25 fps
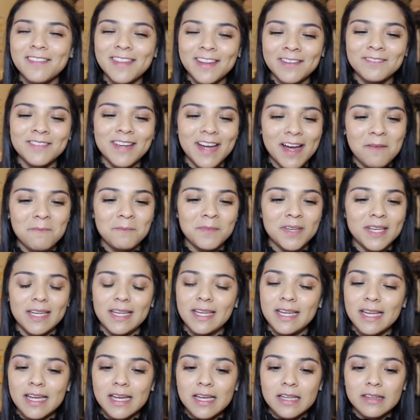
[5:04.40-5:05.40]
of them got
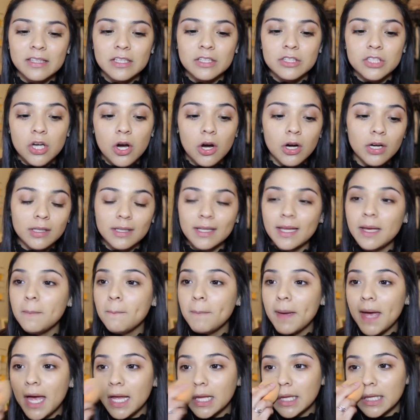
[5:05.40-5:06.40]
me the
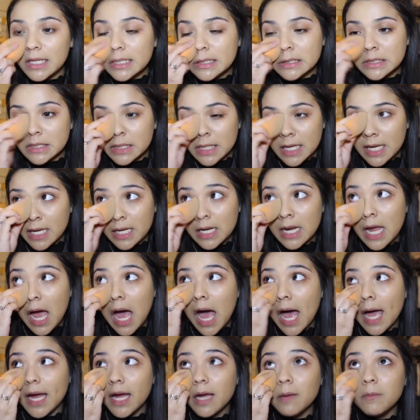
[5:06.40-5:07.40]
Tartlet palette, and
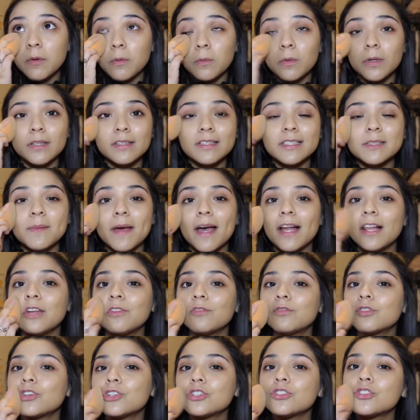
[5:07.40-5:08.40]
I have been wanting this
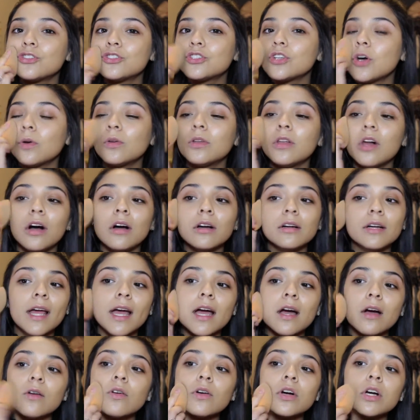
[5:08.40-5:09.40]
palette for so long
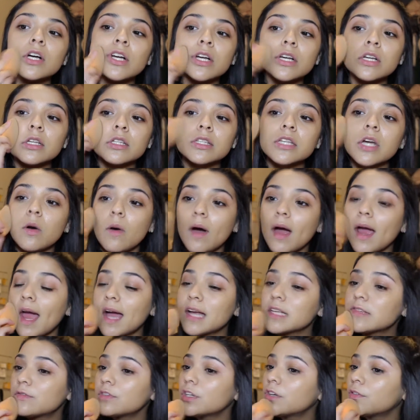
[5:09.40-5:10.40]
now. So I
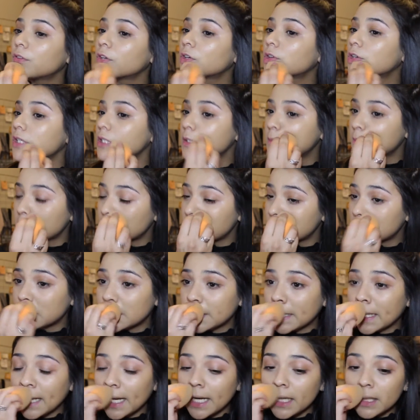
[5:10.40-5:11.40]
asked for it for Christmas,
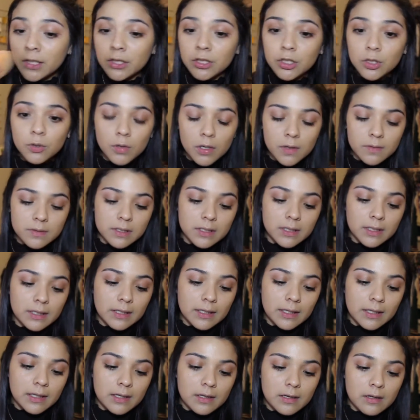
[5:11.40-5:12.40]
and I kind of knew I was gonna
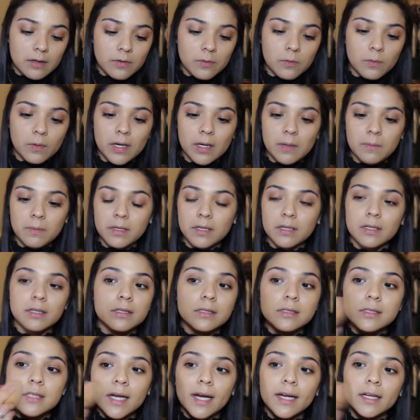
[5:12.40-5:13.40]
get it either way
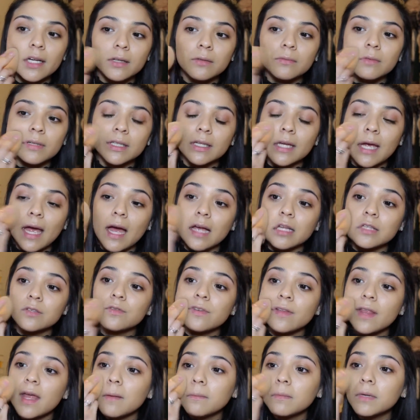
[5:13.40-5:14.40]
because I didn't really ask
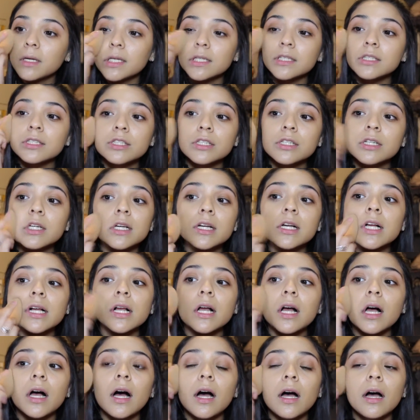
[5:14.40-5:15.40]
for that much.
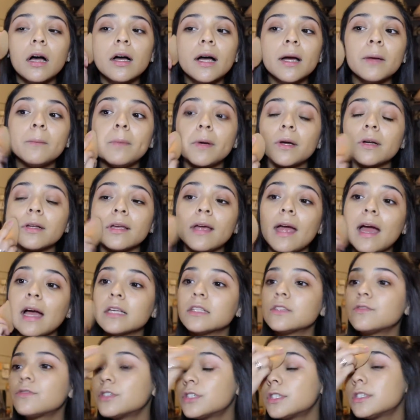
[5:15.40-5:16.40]
I barely
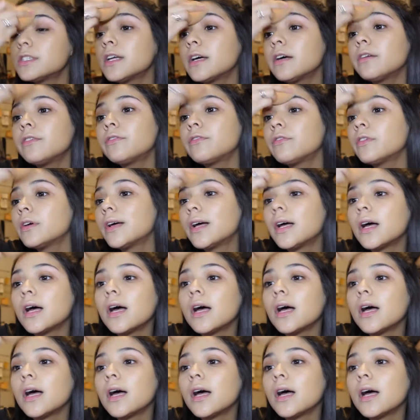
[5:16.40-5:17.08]
asked for stuff,